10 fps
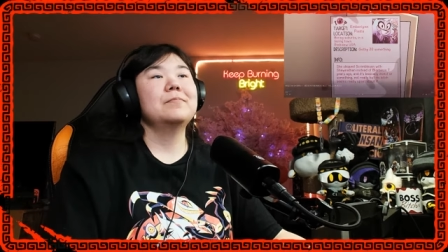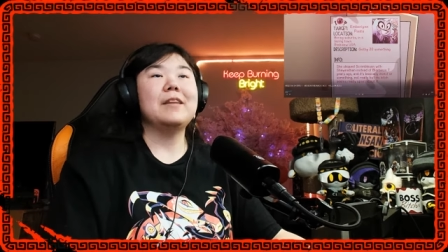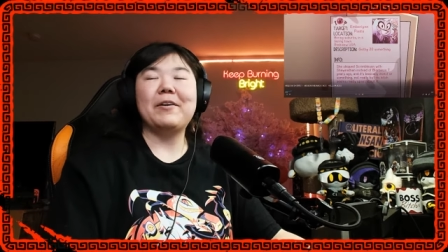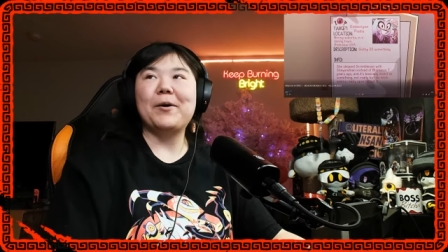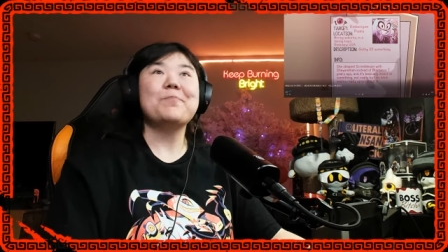
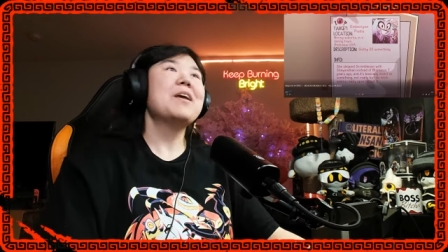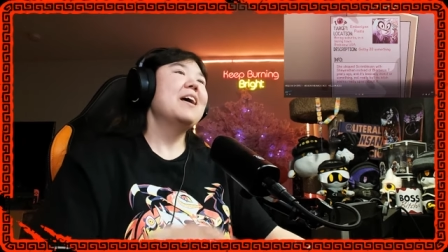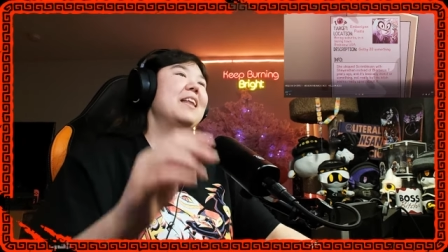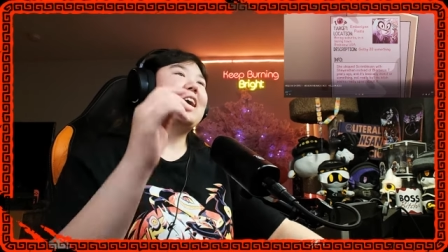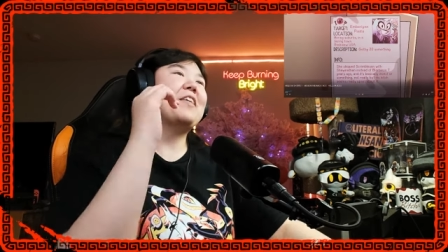There we go.
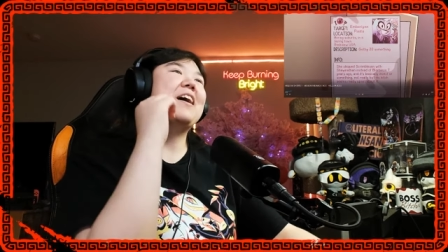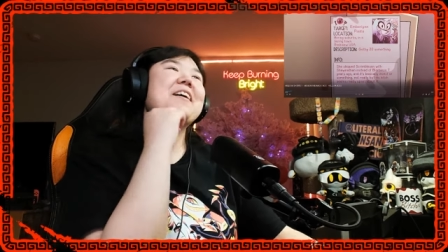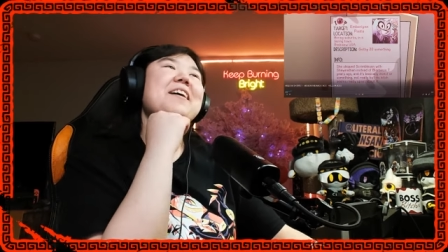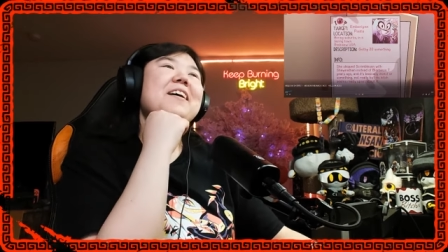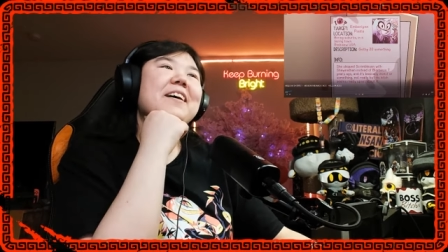I got that.
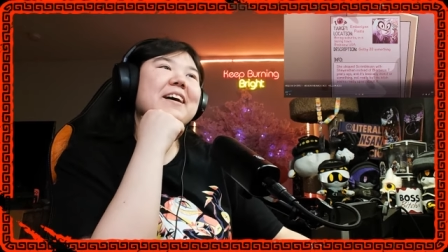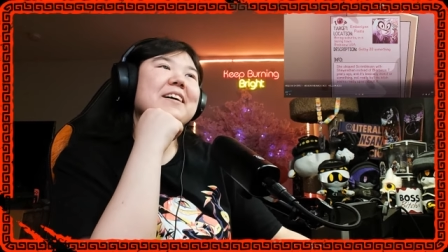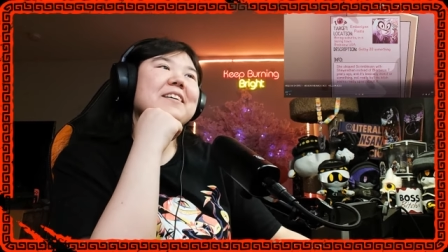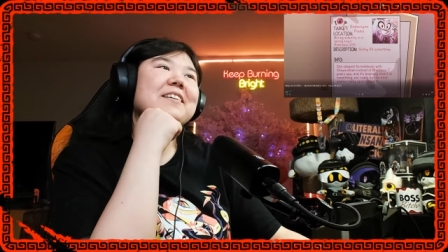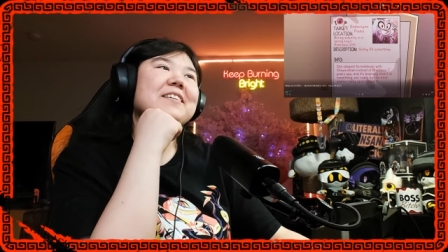
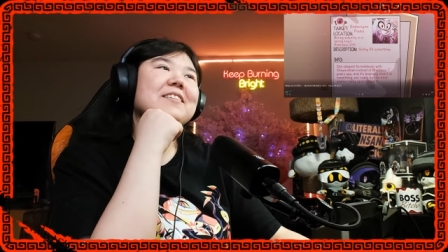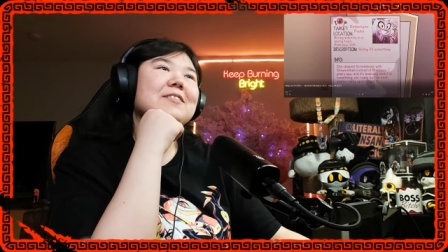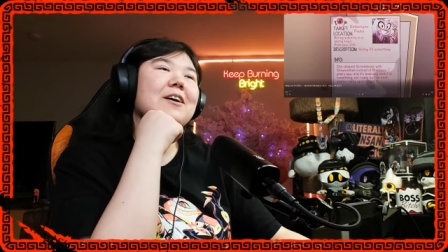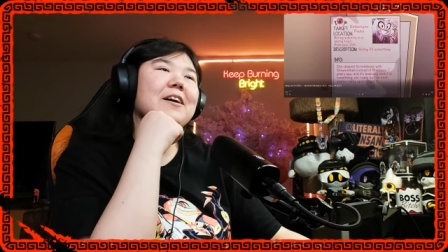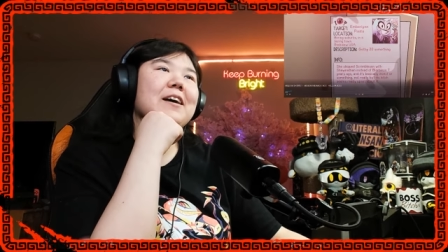Okay.
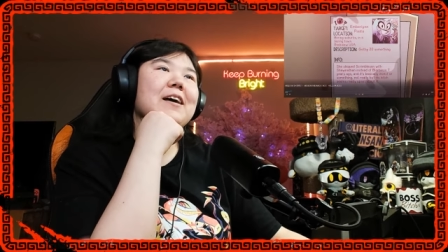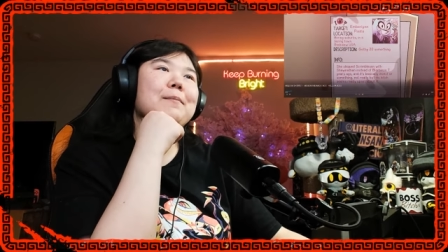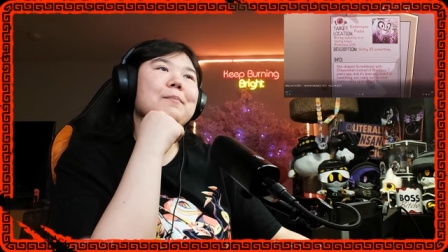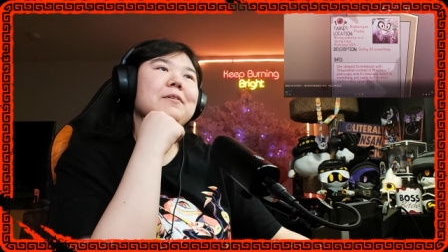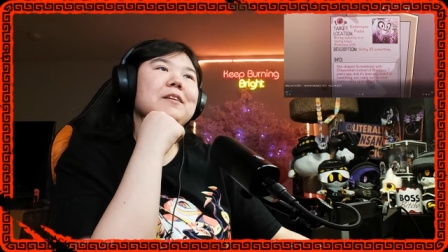Target
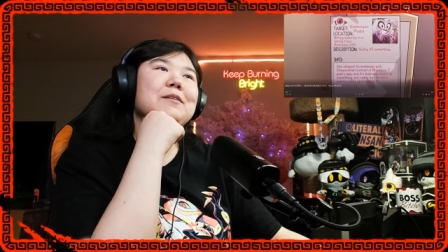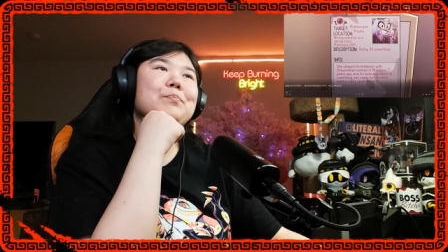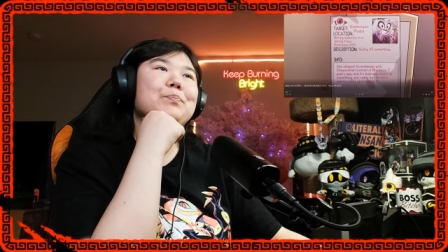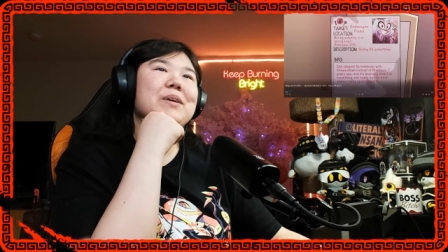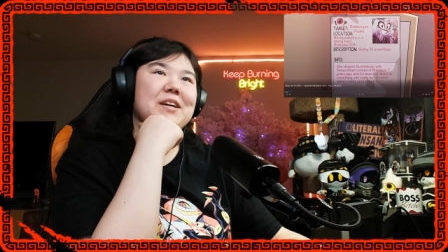Emberlyn
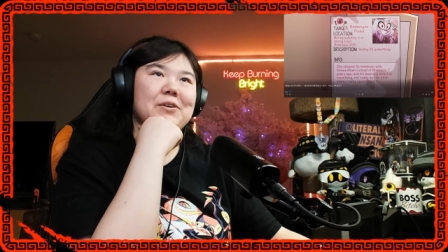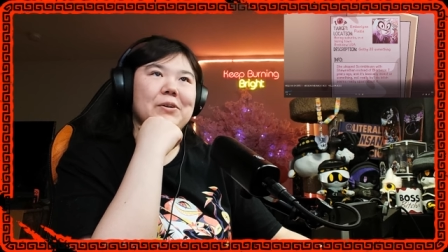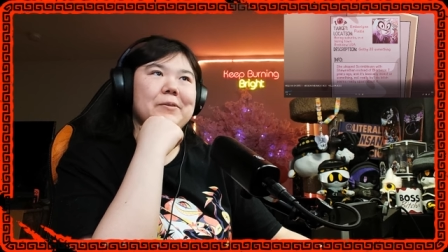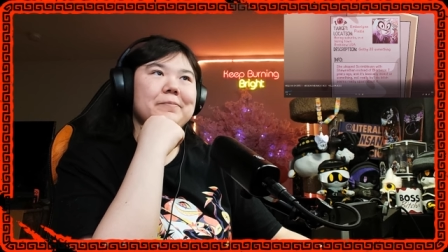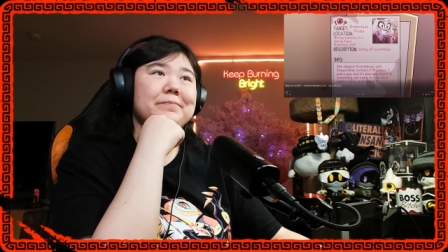Pinkle.